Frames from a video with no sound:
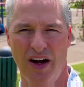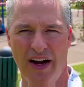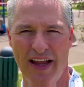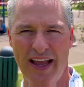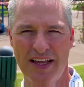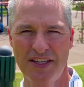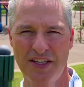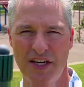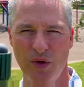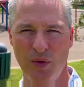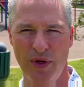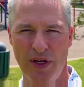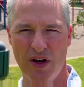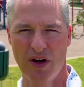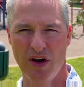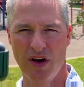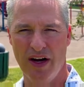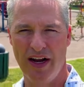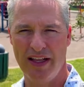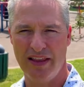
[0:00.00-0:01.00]
All right, guys, here we
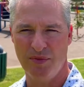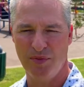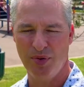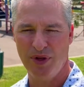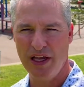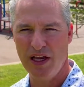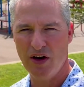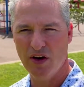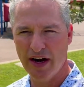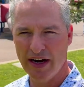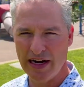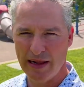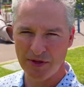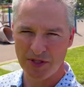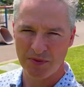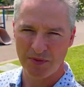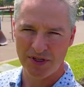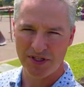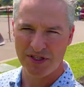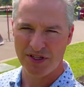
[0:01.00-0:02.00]
are at the playground I
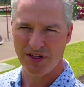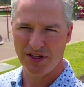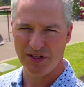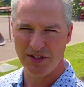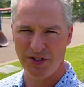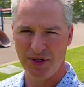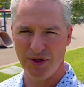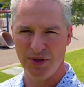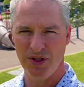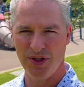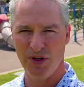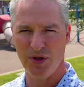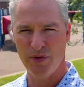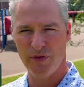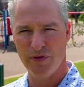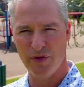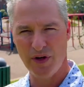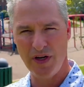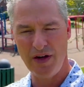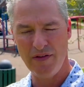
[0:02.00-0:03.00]
was mentioning to you.
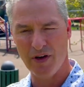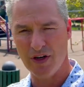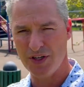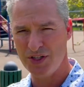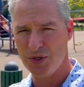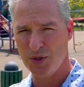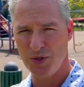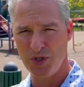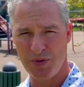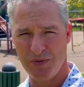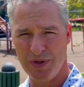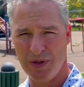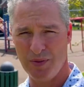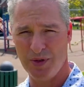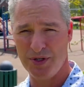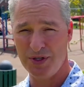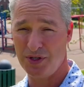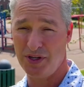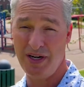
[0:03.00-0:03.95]
For any of our social members